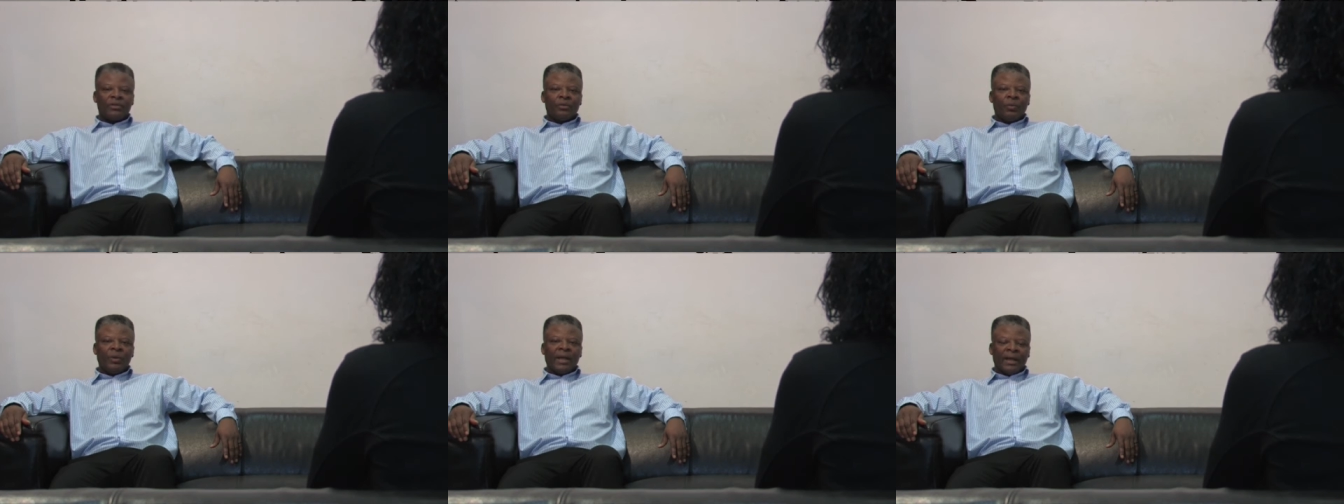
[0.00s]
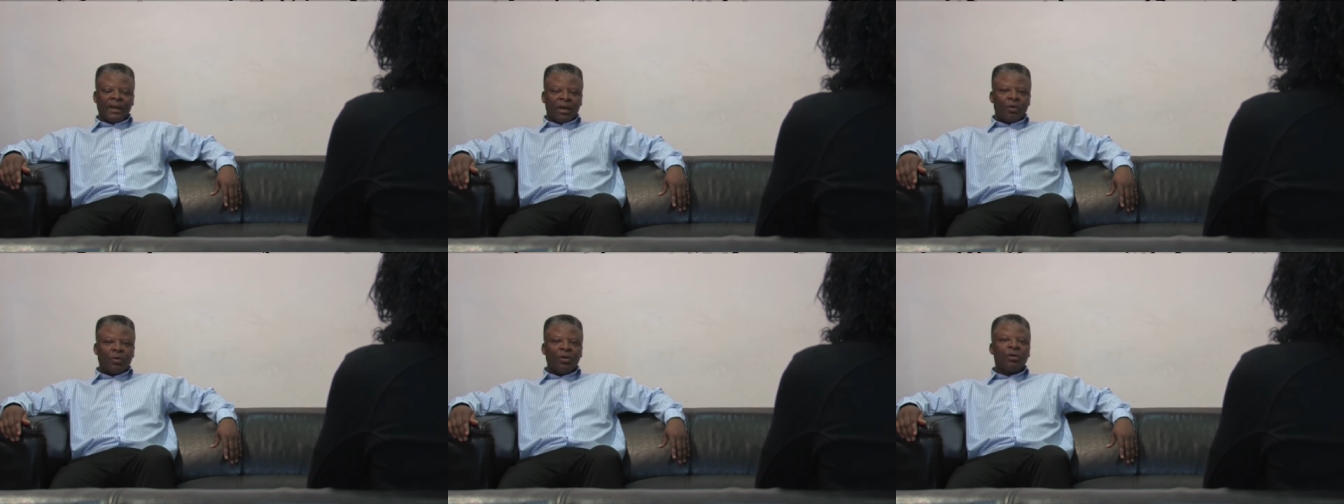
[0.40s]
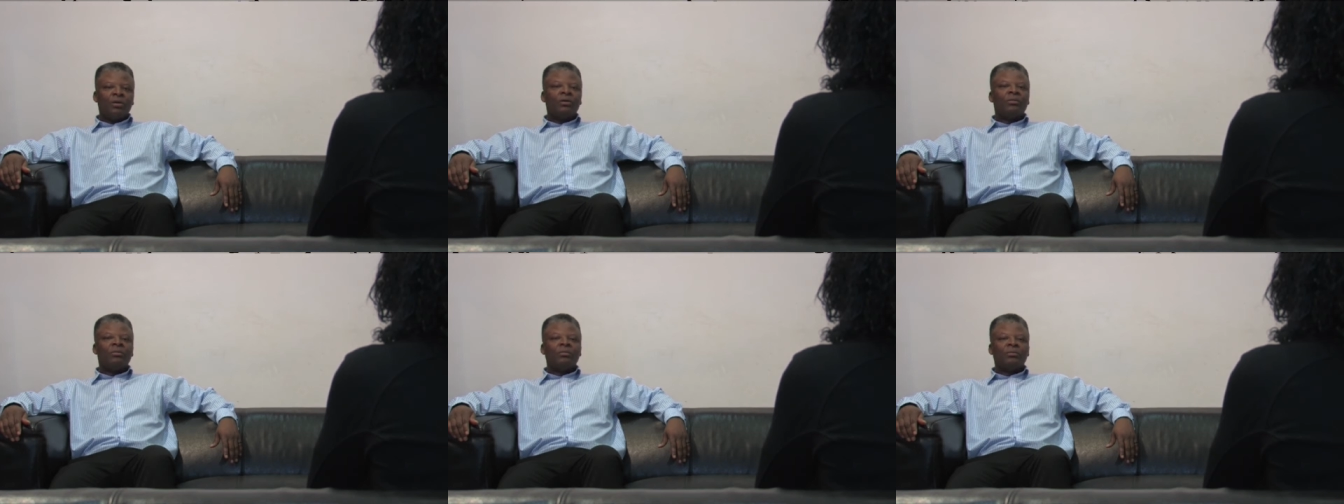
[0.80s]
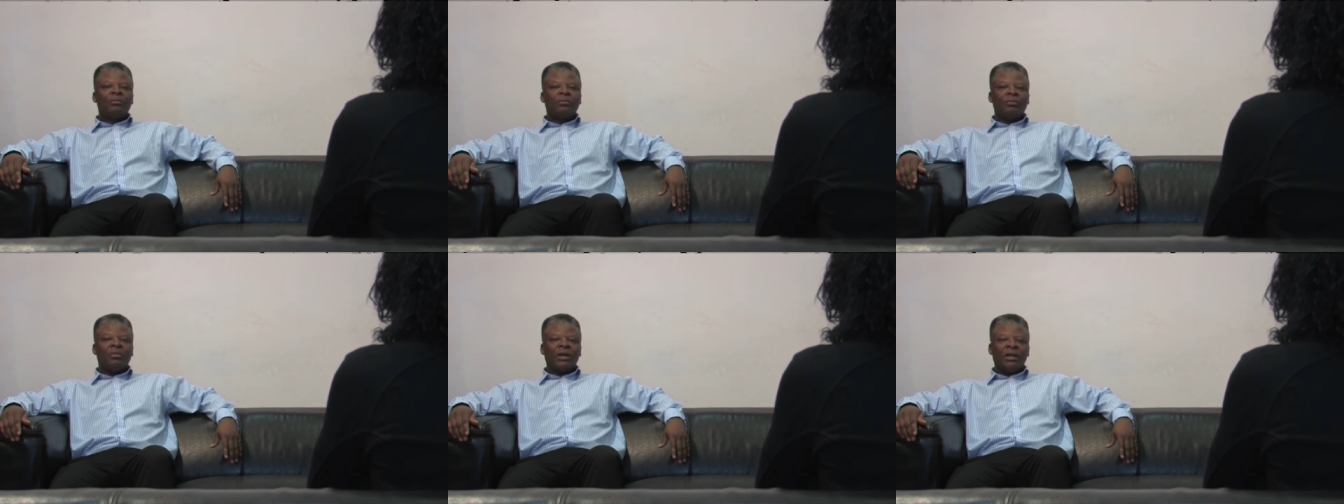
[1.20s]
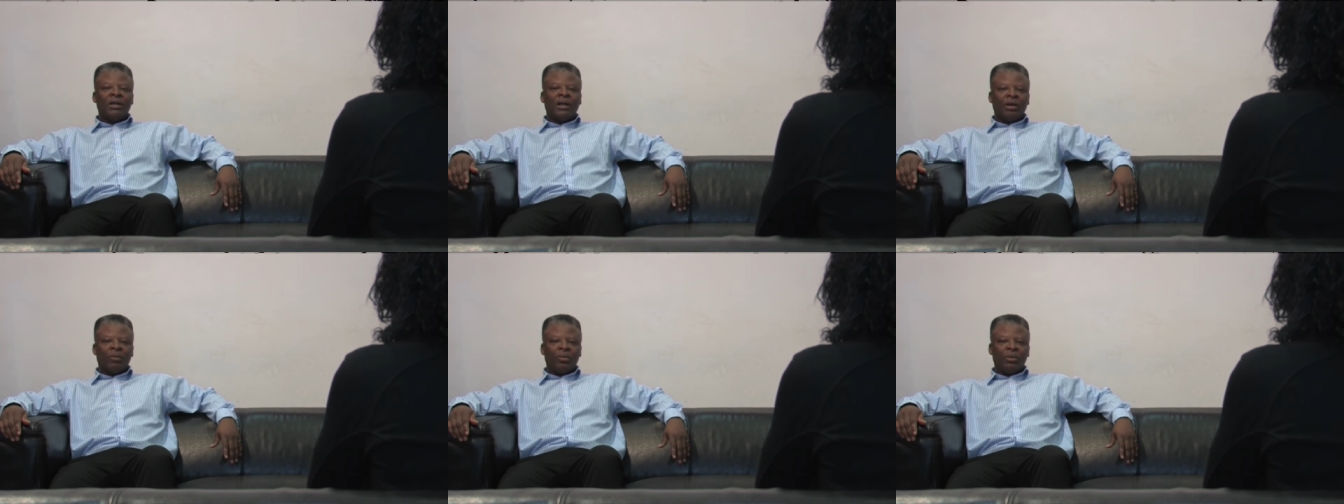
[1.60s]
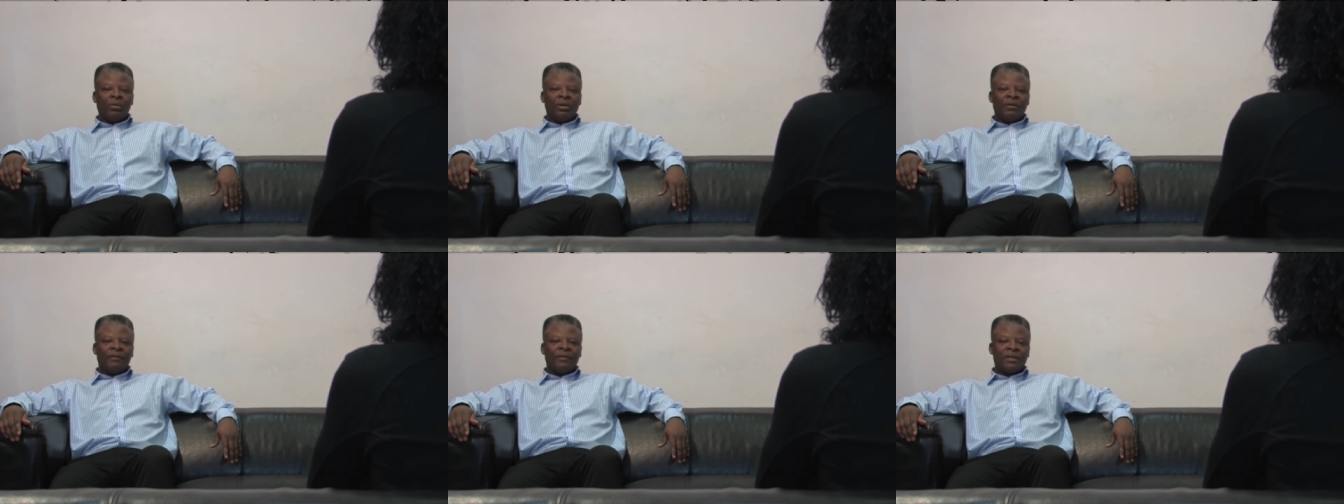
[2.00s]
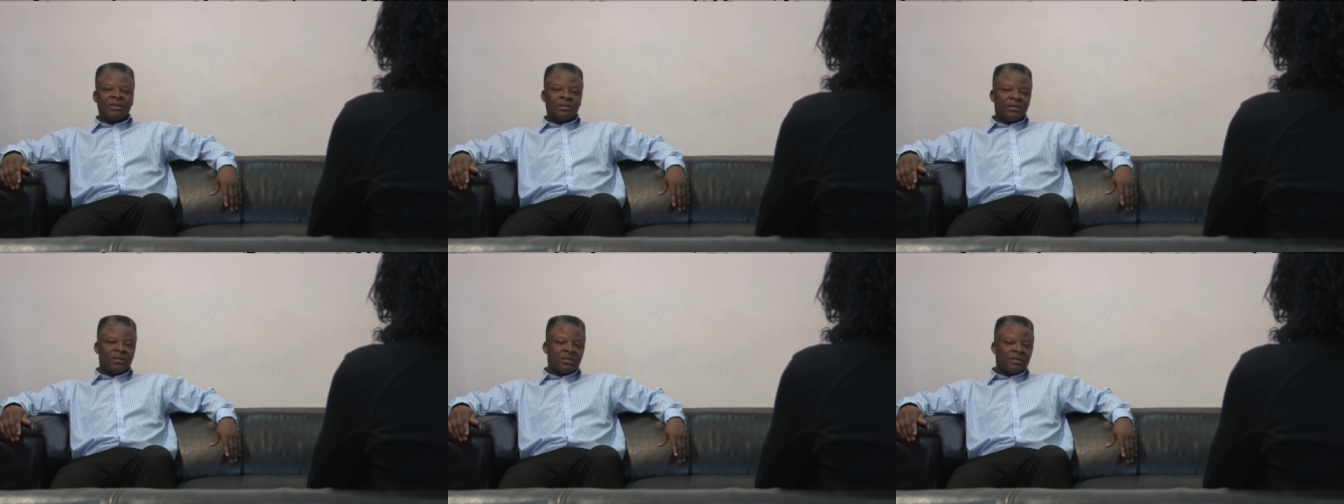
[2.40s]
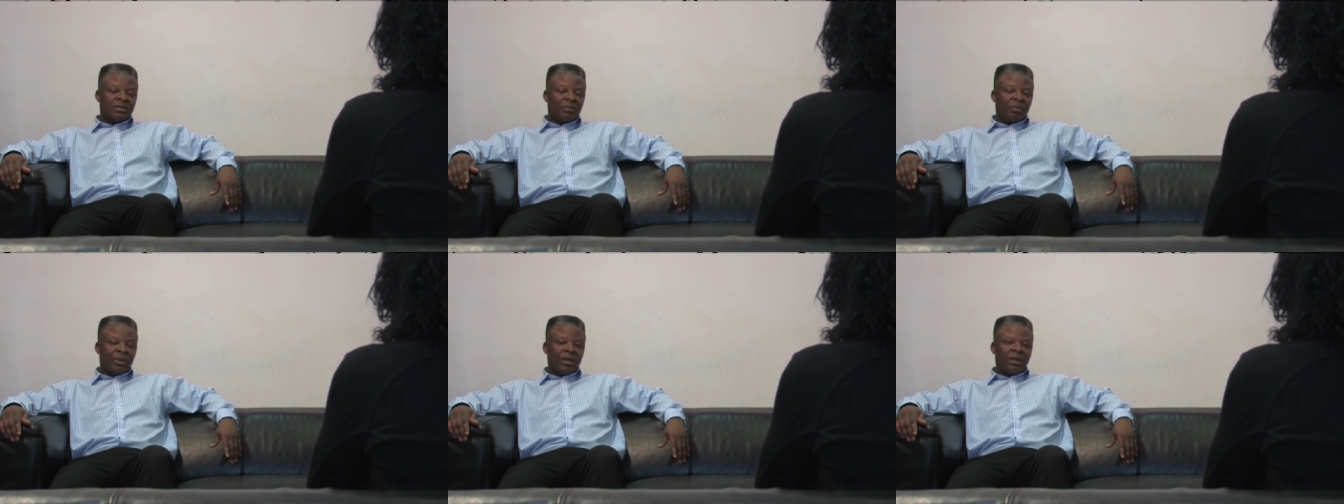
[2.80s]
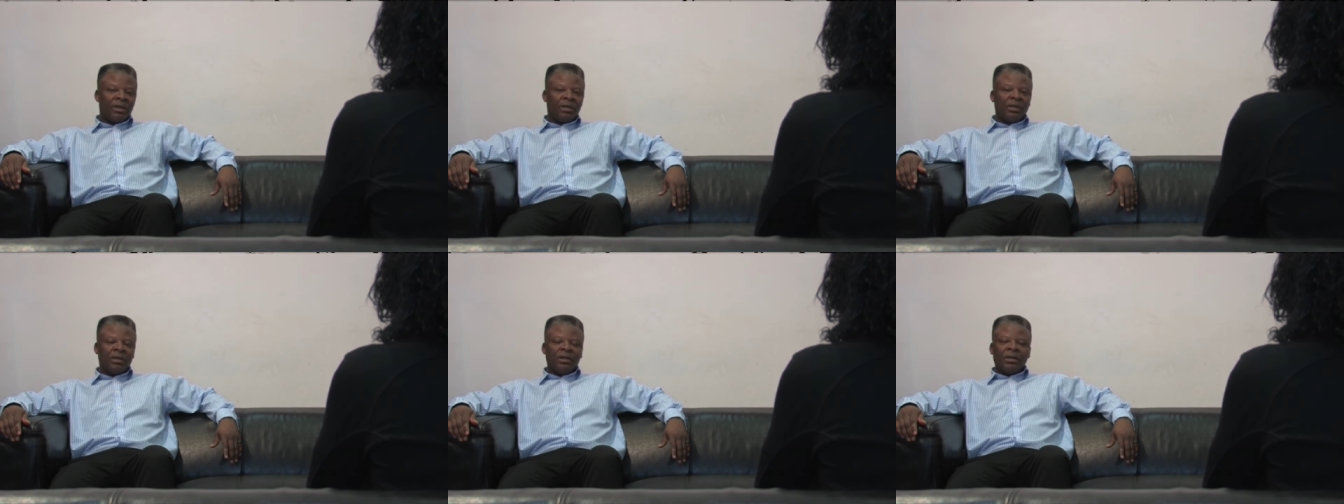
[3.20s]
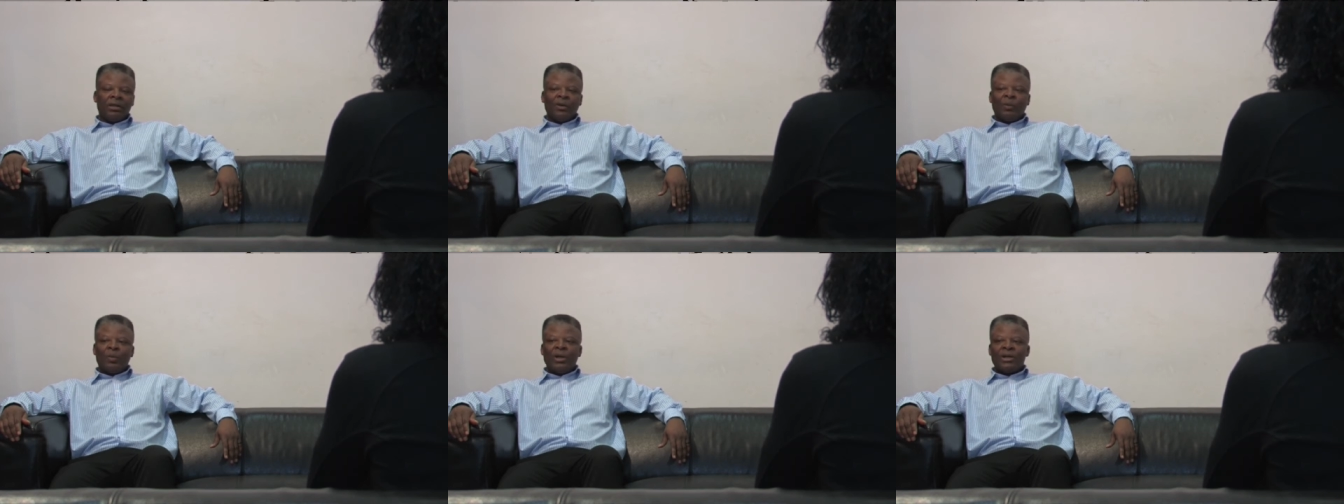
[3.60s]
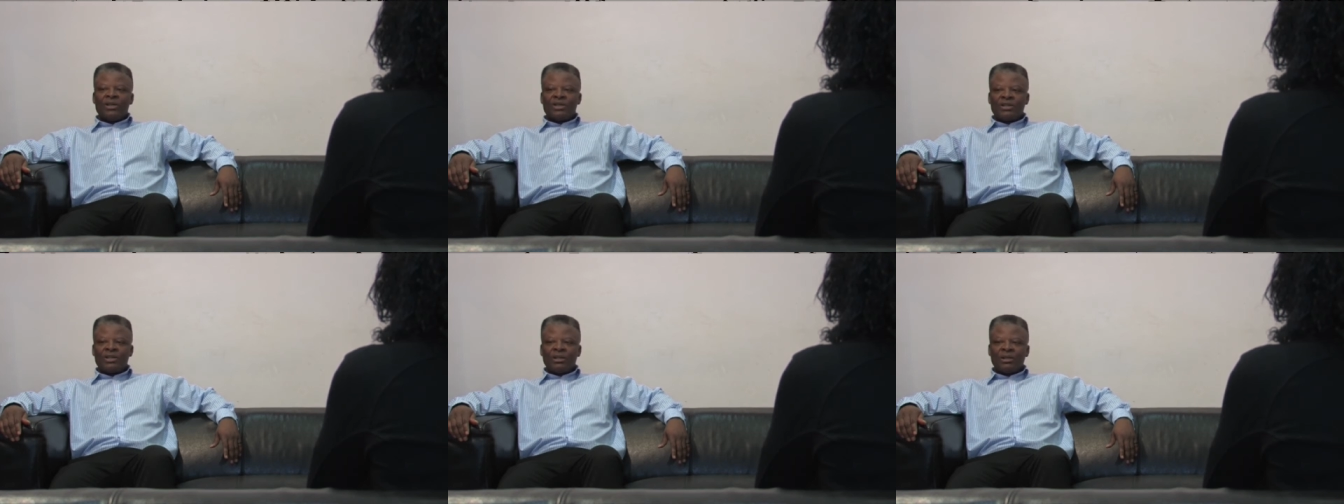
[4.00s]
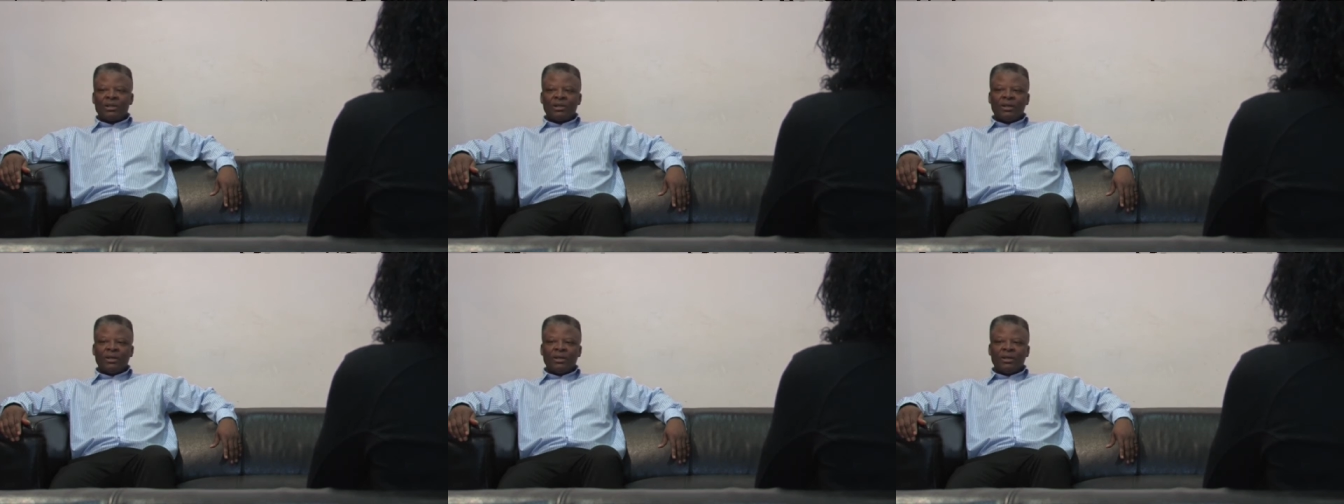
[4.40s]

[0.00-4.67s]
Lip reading: we had our own money that we were investing into Big, which